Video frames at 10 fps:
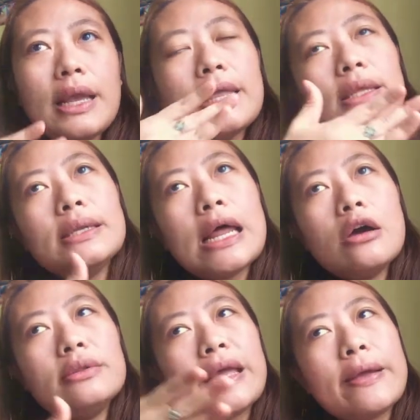and
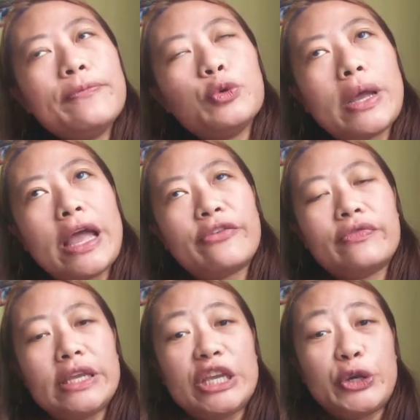allow them to have
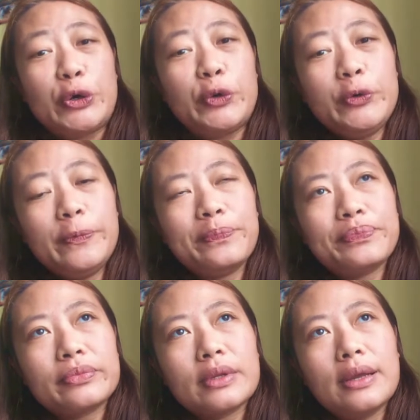ego
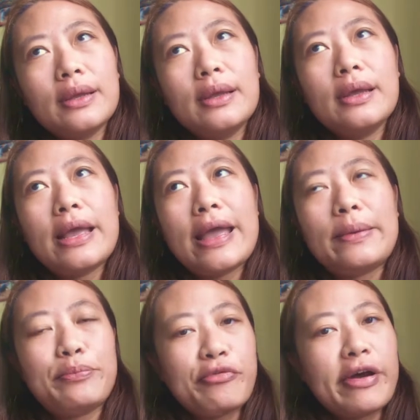
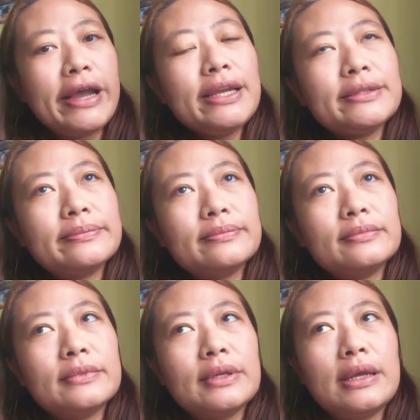and pride
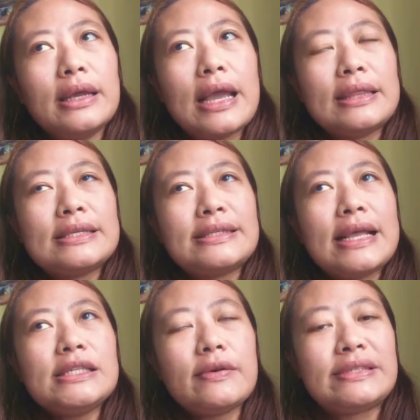and a
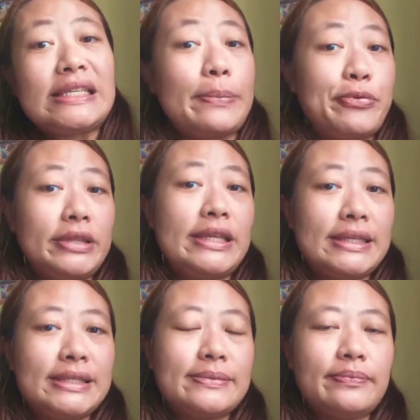sense of
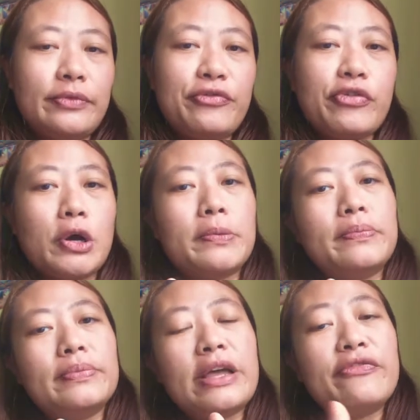separateness from
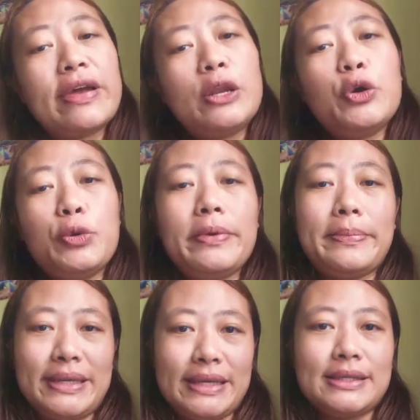their fellow human
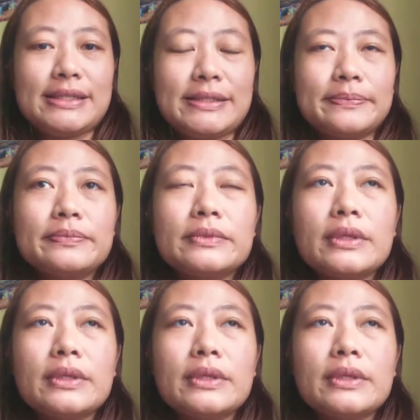beings.